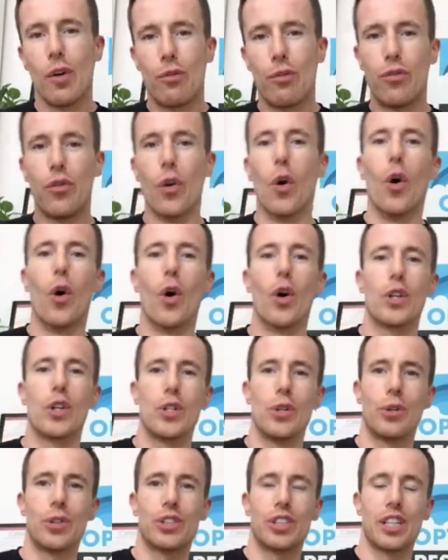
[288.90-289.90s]
for
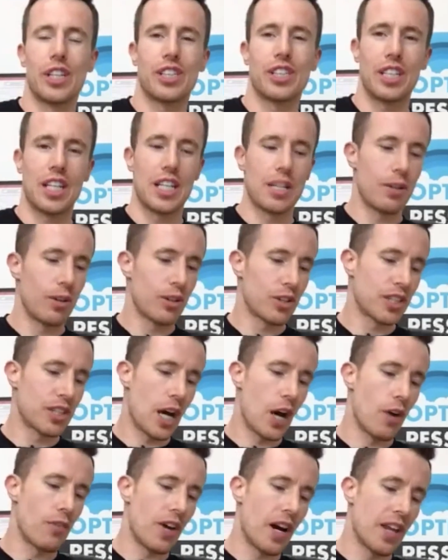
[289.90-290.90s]
your 16-year-old self?